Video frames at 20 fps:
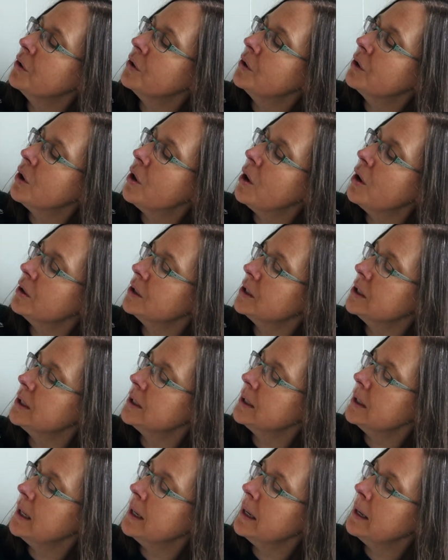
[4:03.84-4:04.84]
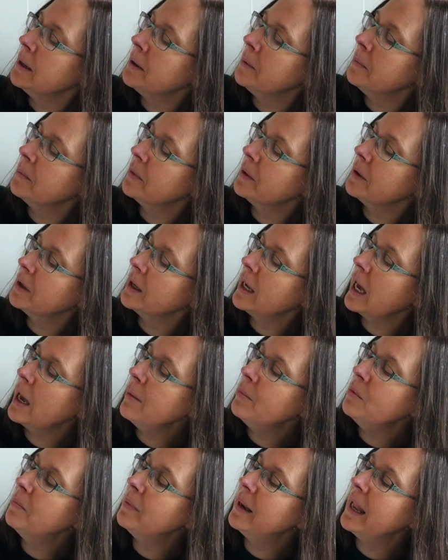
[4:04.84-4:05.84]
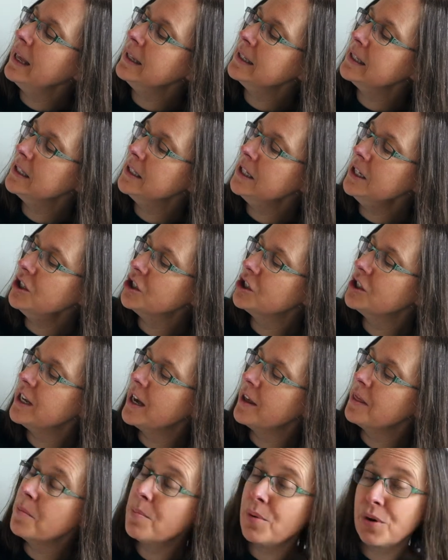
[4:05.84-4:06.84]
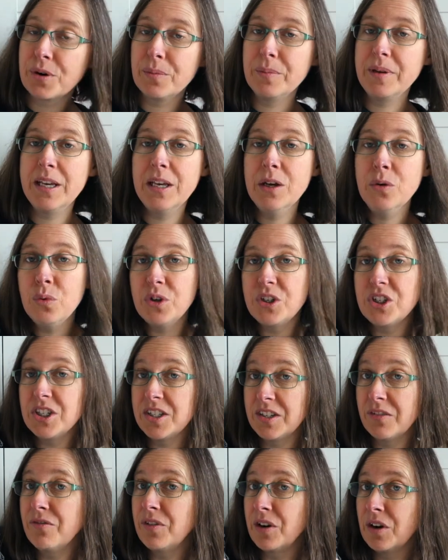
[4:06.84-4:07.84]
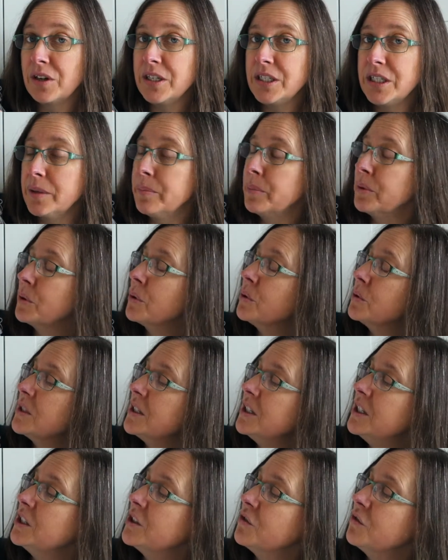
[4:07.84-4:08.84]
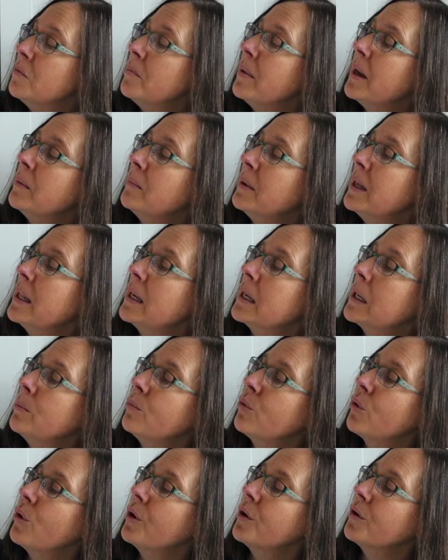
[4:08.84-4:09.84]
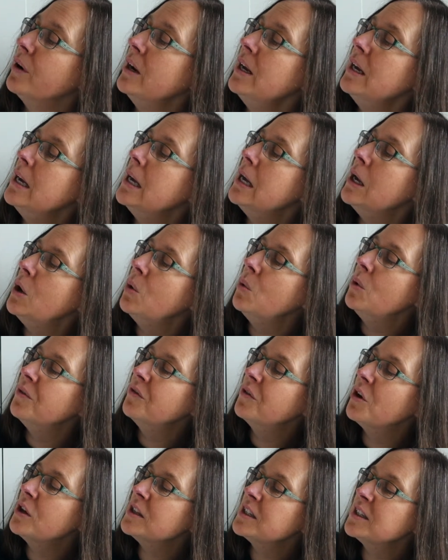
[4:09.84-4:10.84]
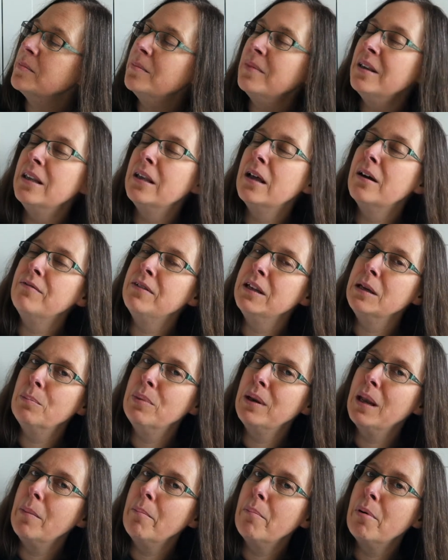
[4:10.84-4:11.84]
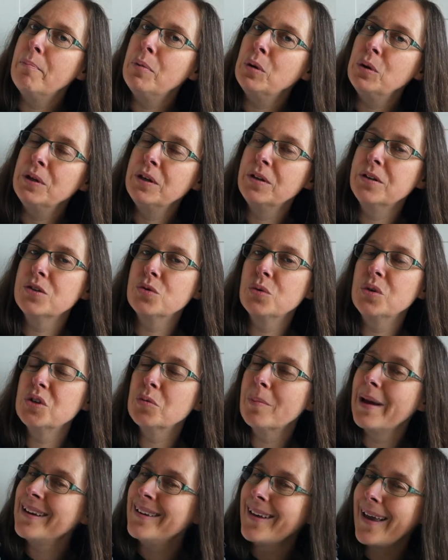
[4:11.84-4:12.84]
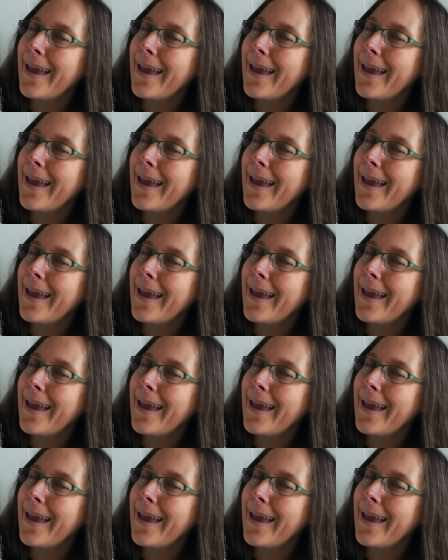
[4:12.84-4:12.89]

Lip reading: got cable plait stitch down the bottom here, which is a very typical stitch for Mountmellick embroidery. We've got some lovely plump bullions, which make